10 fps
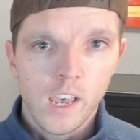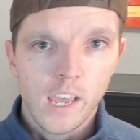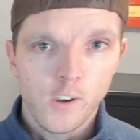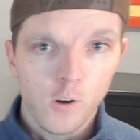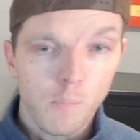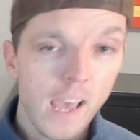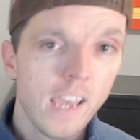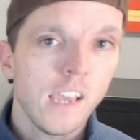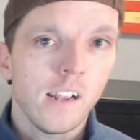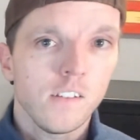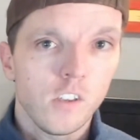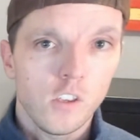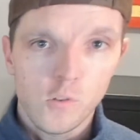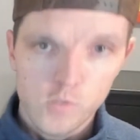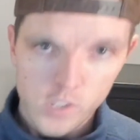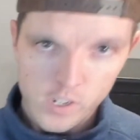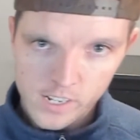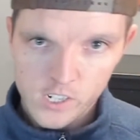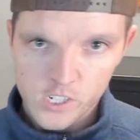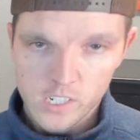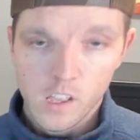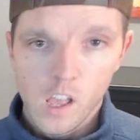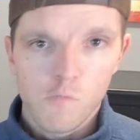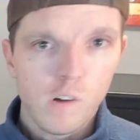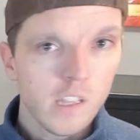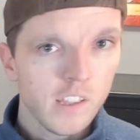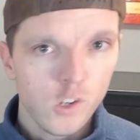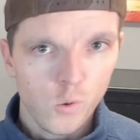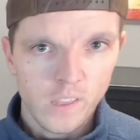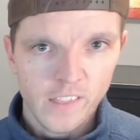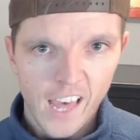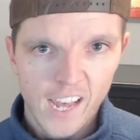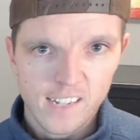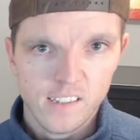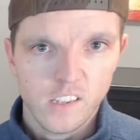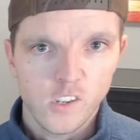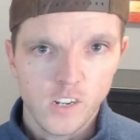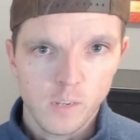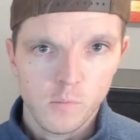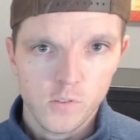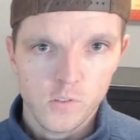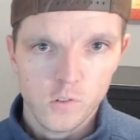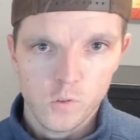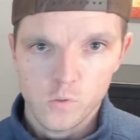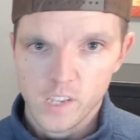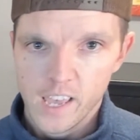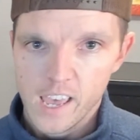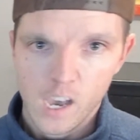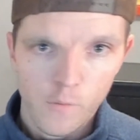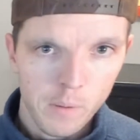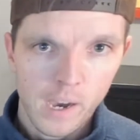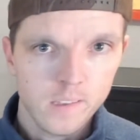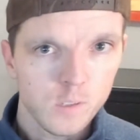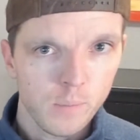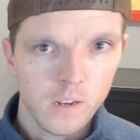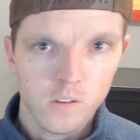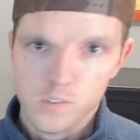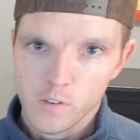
and you're paying to use their energy. Rather than doing that, you're able to say, hey, I want to buy these panels, I